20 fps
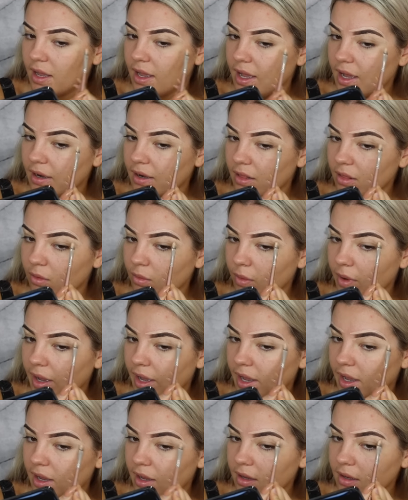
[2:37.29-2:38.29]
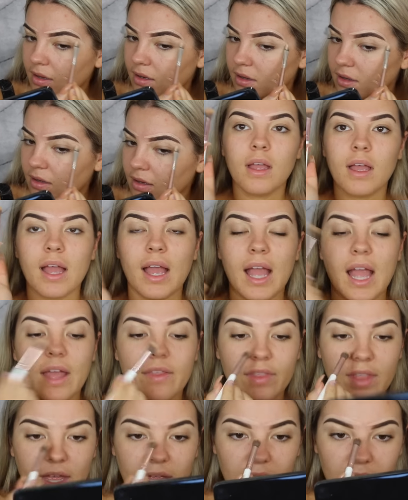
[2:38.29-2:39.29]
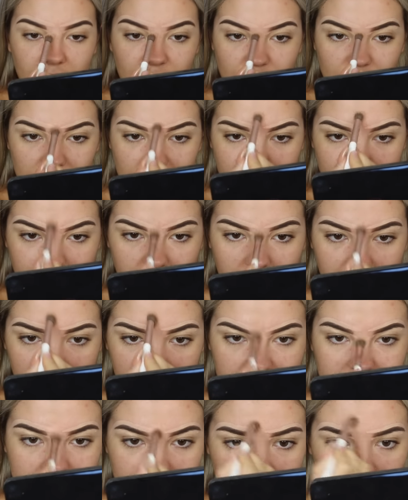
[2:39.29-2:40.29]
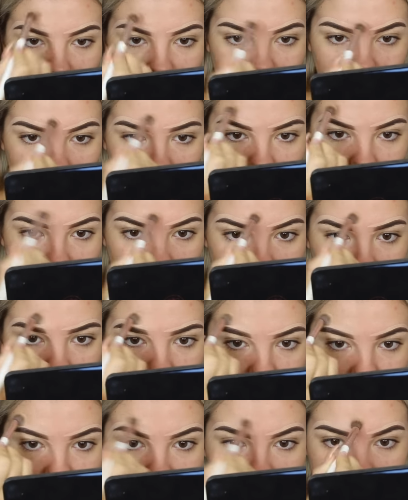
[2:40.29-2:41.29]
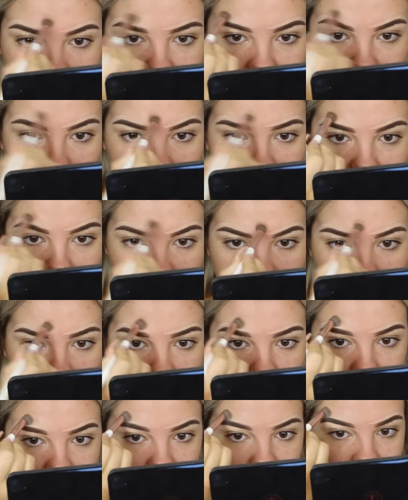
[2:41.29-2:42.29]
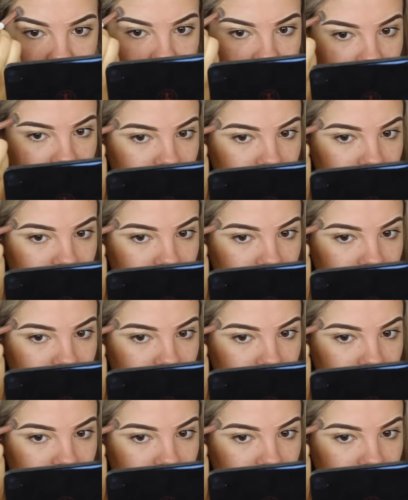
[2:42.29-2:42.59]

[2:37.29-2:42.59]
out of the way and then just blending the concealer out.